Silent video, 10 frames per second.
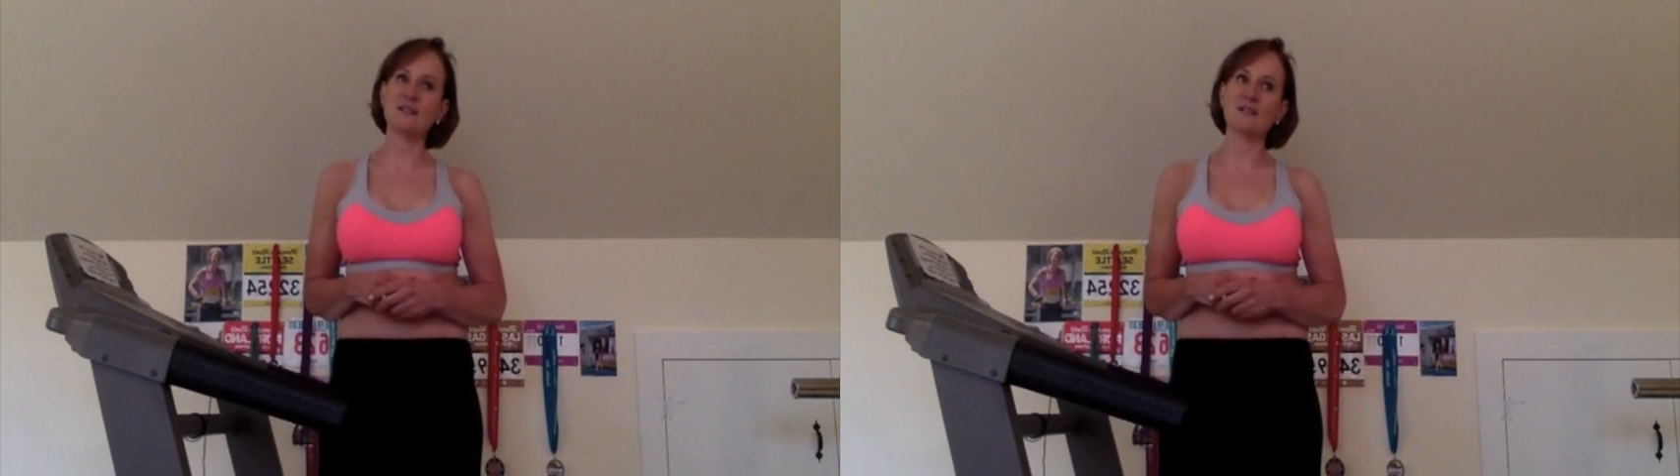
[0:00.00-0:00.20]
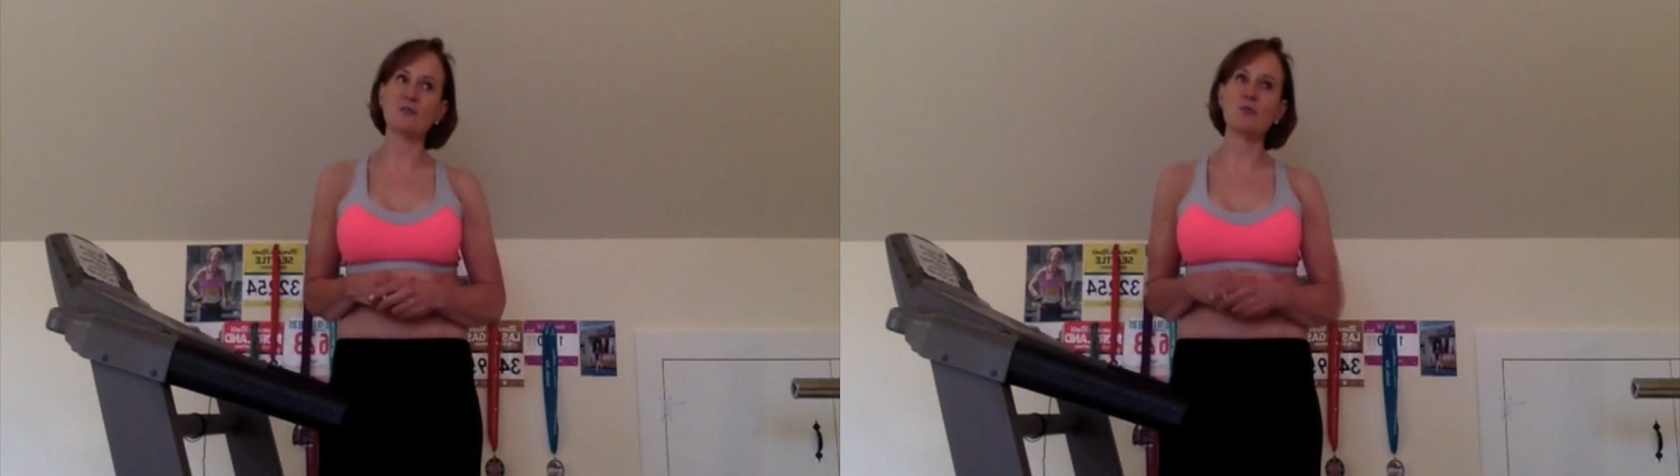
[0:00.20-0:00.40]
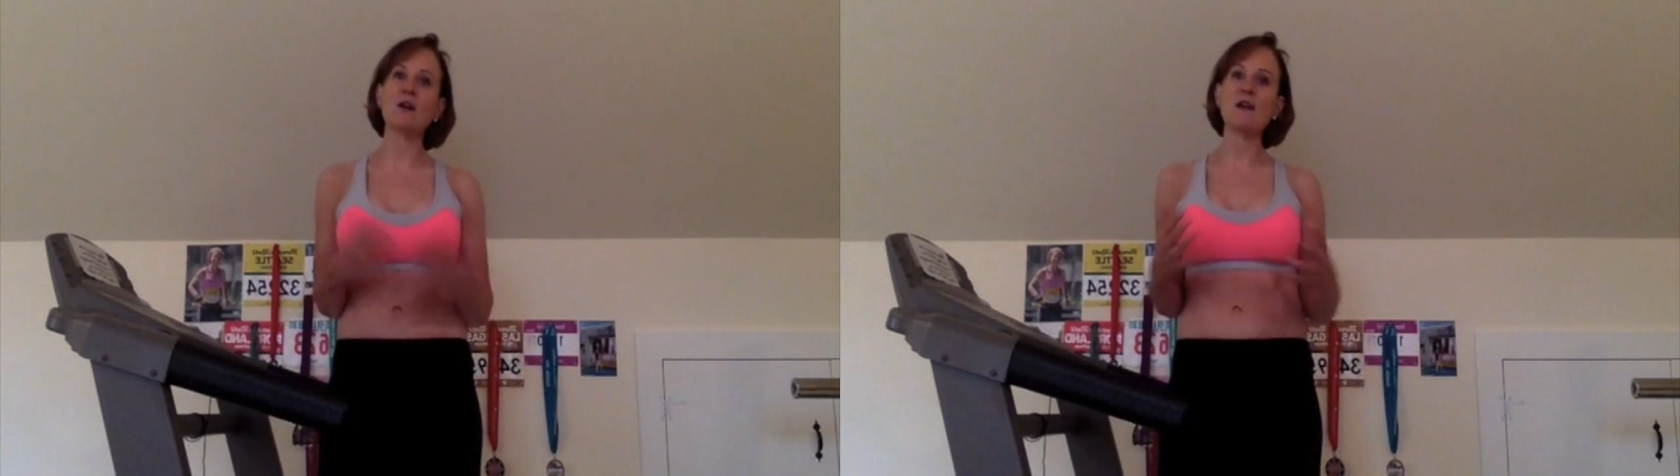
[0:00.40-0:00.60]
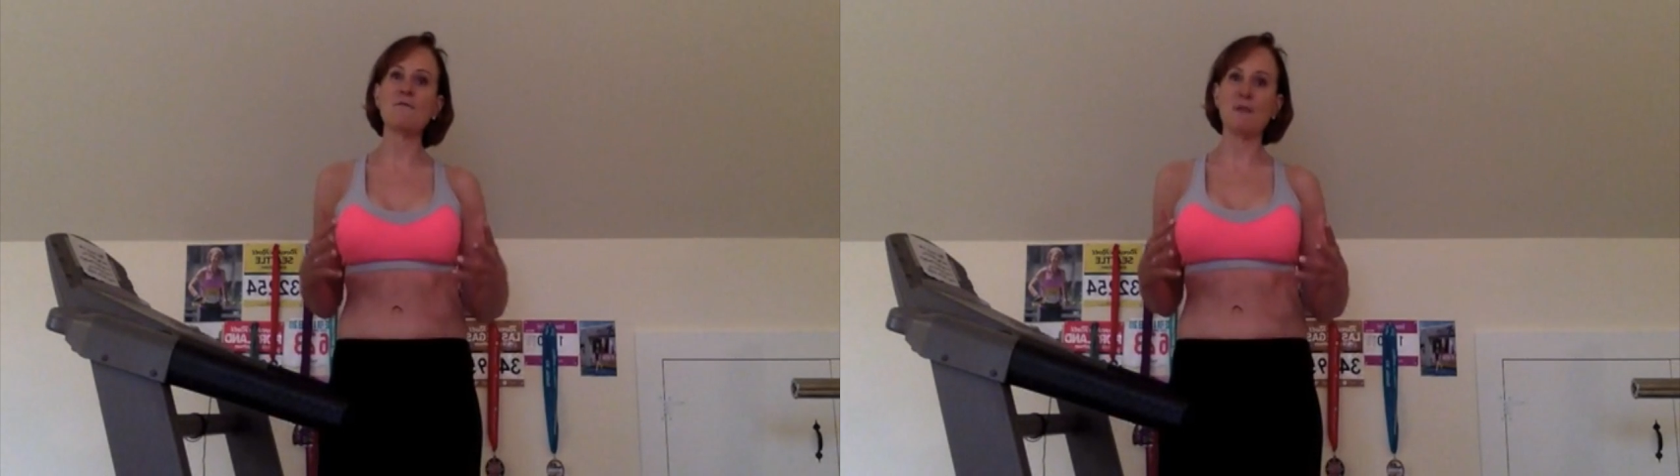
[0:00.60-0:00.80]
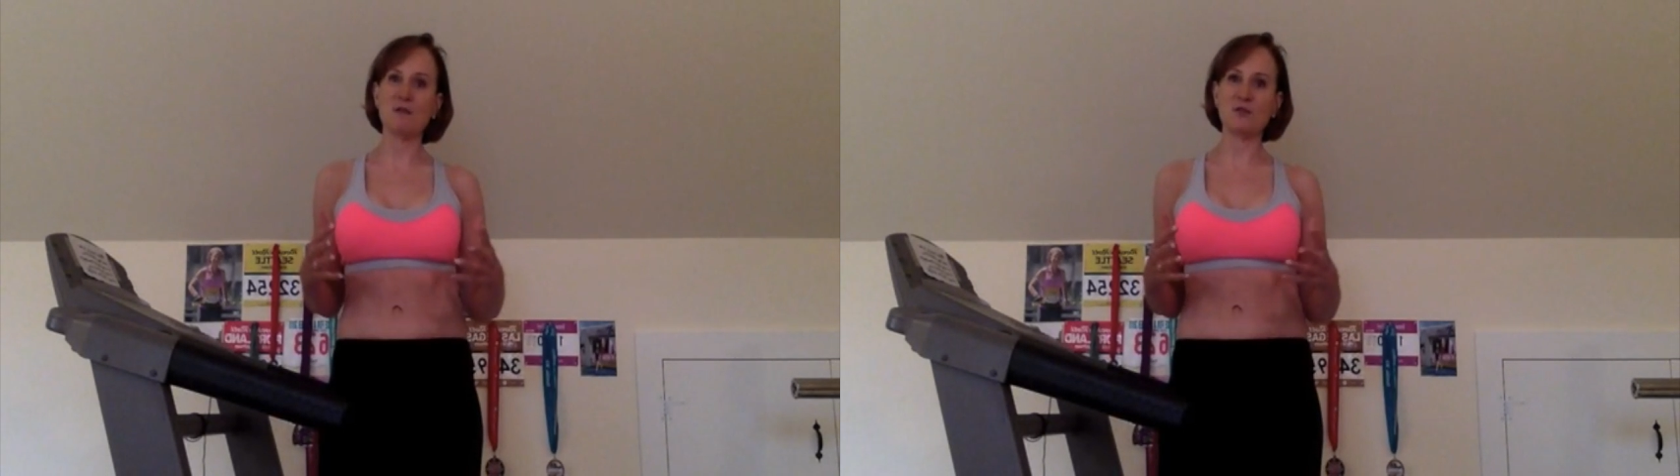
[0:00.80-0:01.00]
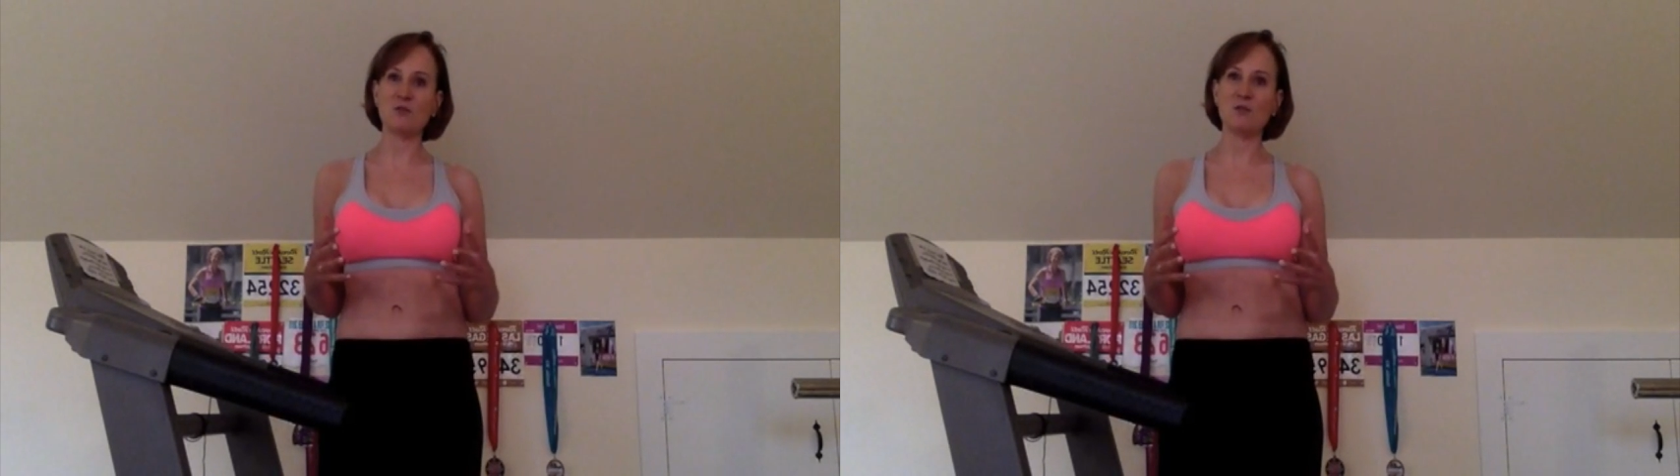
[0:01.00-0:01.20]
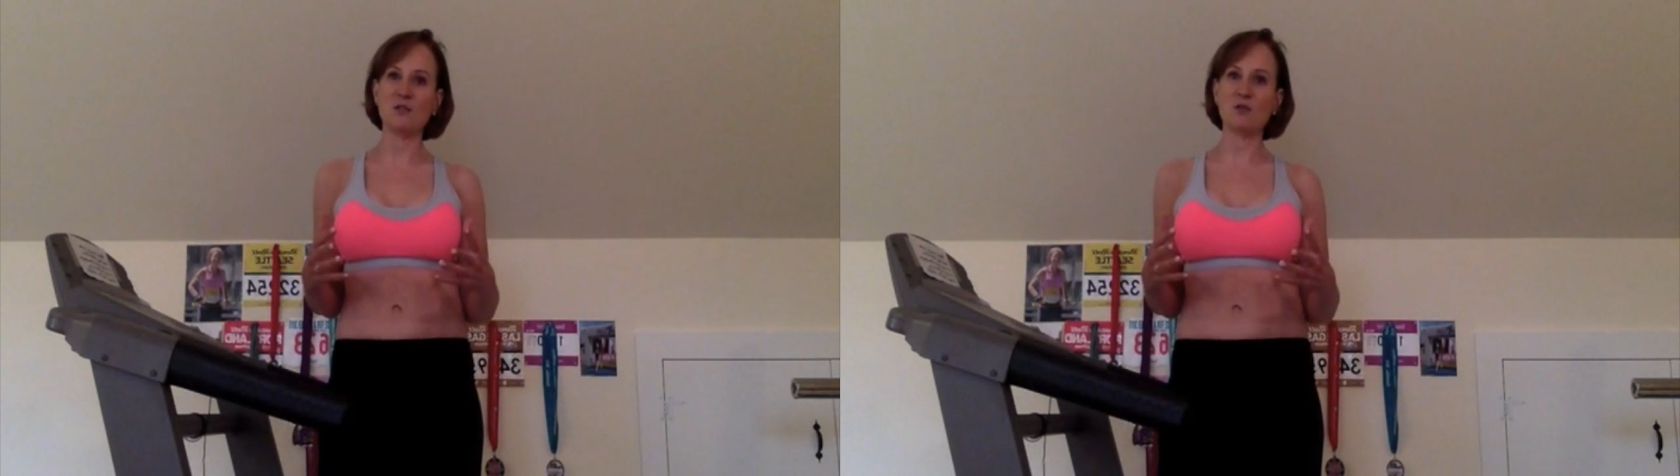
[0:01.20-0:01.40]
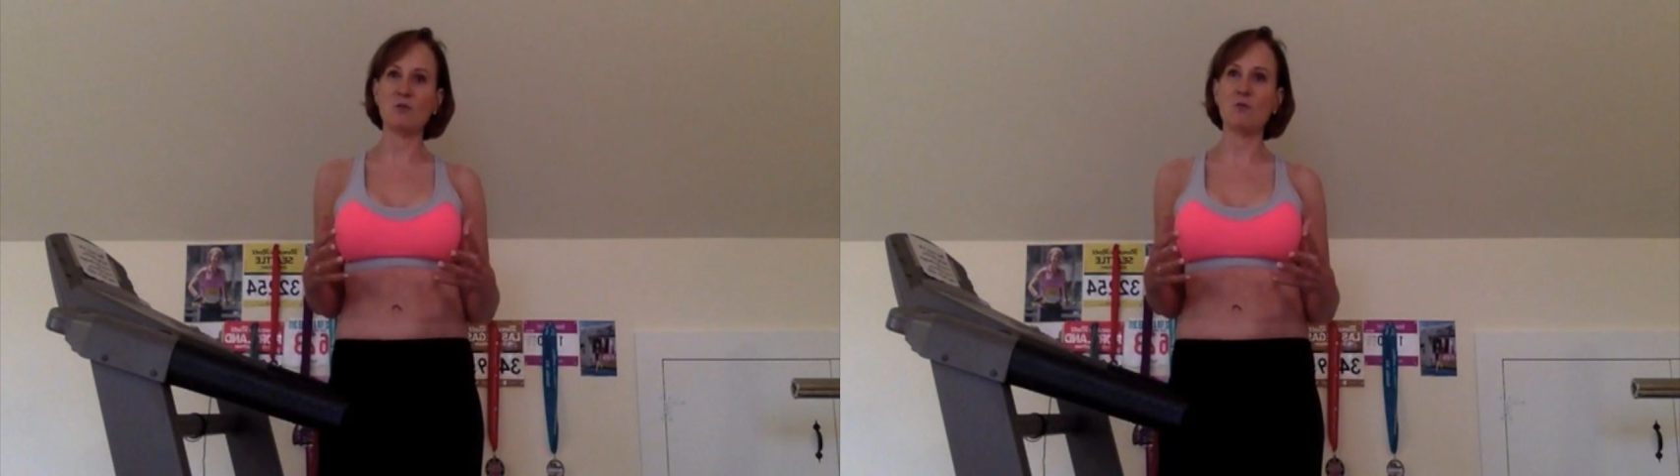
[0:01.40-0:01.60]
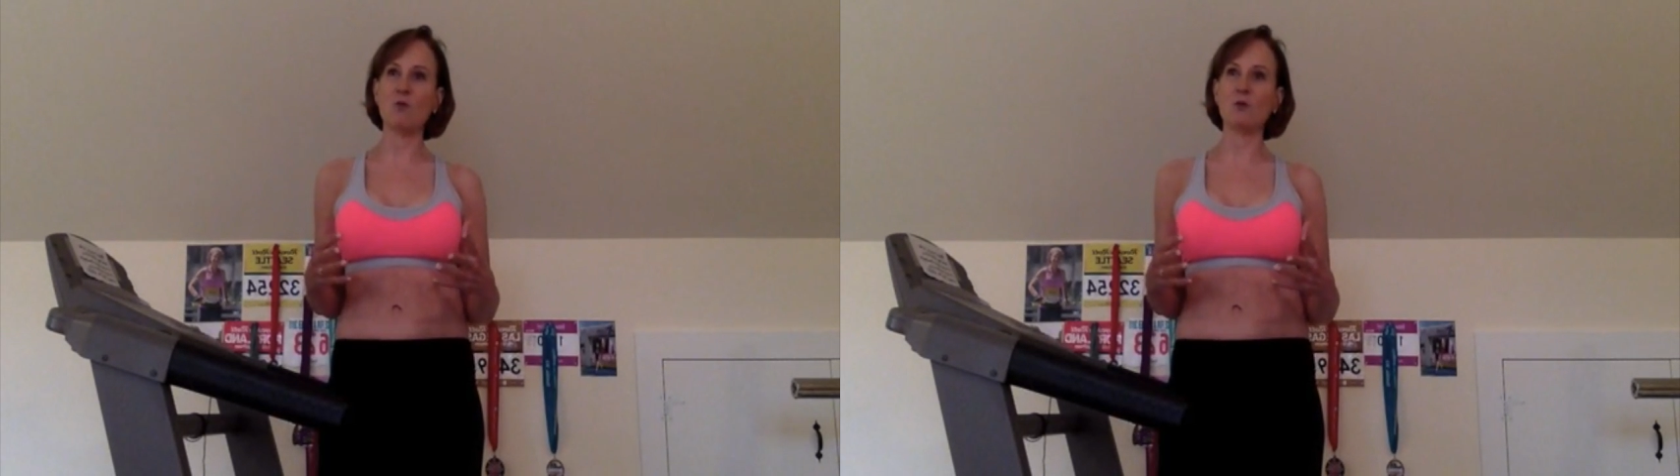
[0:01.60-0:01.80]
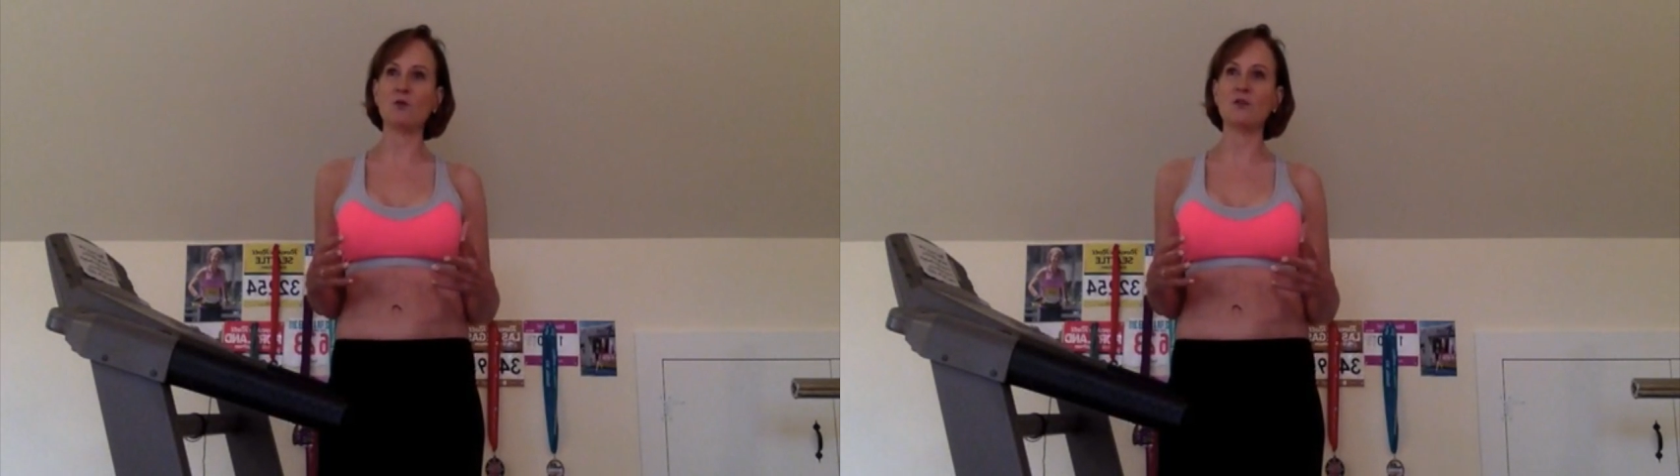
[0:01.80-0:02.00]
is what I found to be so
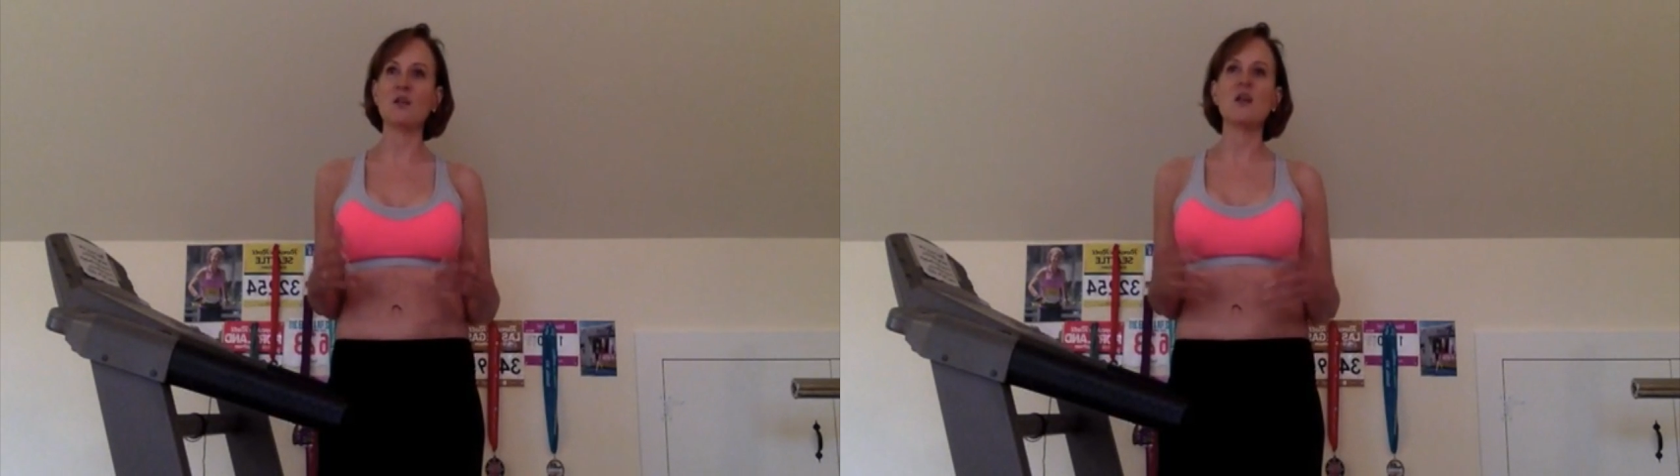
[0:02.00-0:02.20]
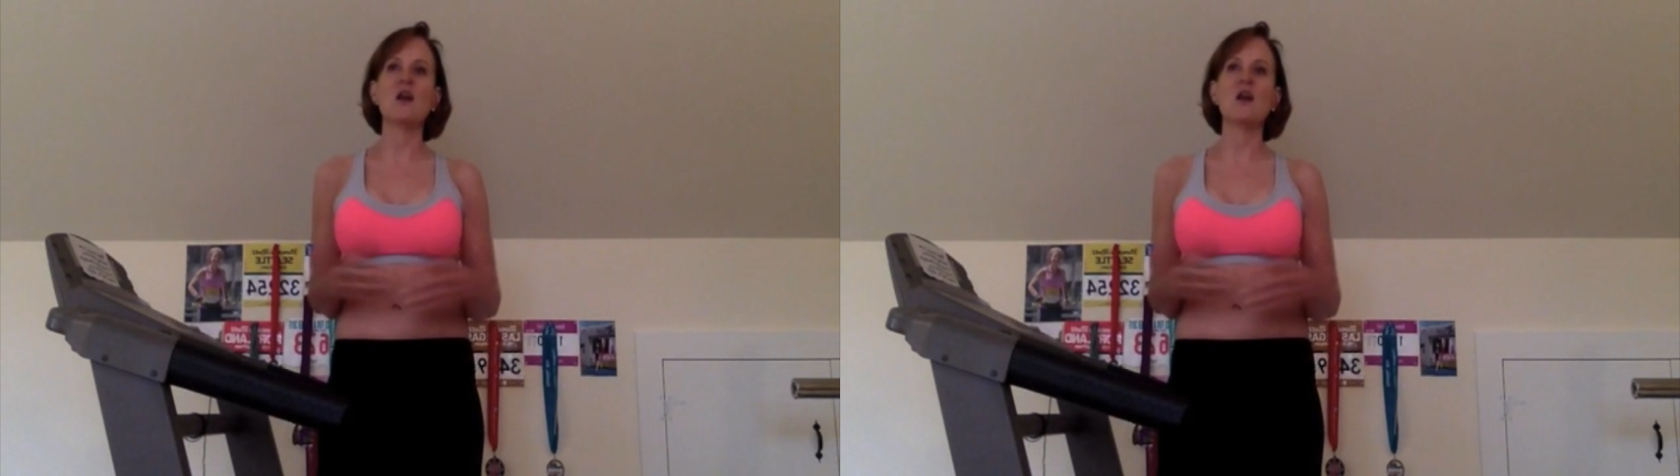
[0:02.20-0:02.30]
important.